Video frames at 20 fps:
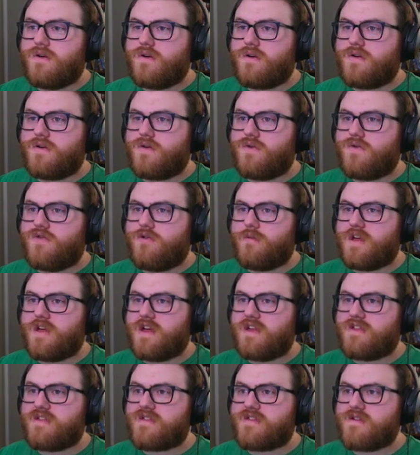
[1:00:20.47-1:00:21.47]
Cool
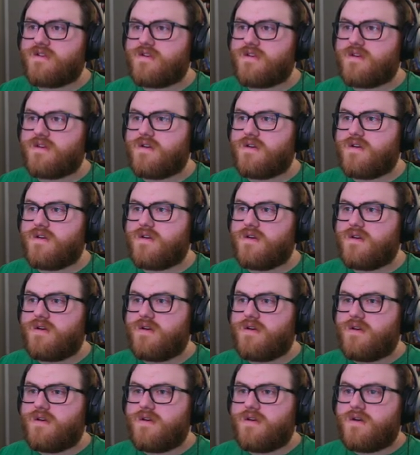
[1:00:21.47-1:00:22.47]
beans.
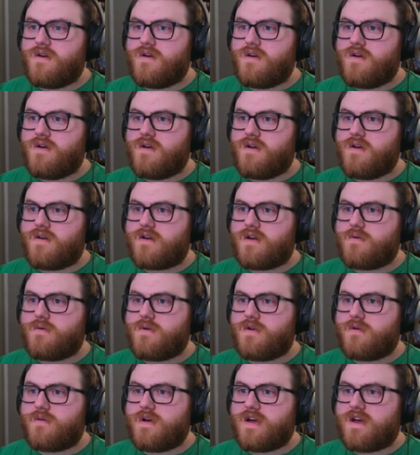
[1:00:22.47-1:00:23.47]
Okay, what
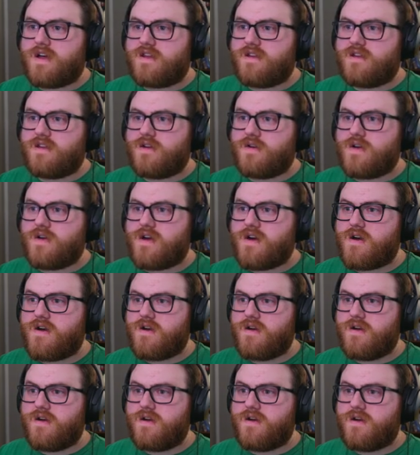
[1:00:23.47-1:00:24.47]
do I gotta do here?
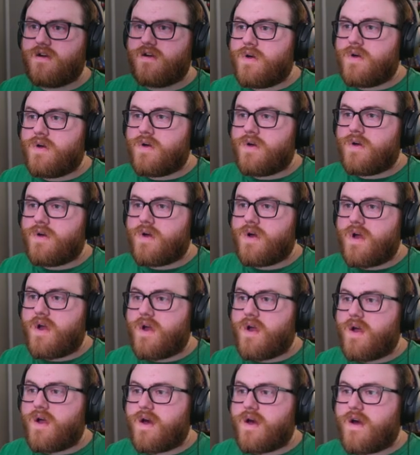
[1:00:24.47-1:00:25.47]

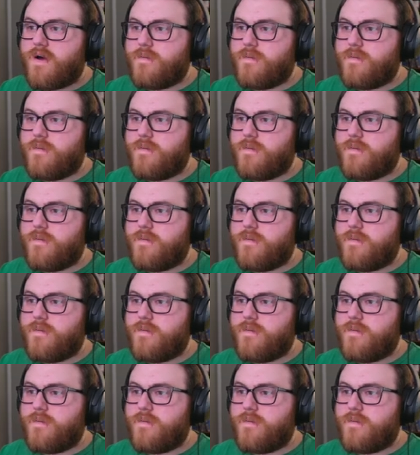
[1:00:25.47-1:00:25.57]
Uh-huh.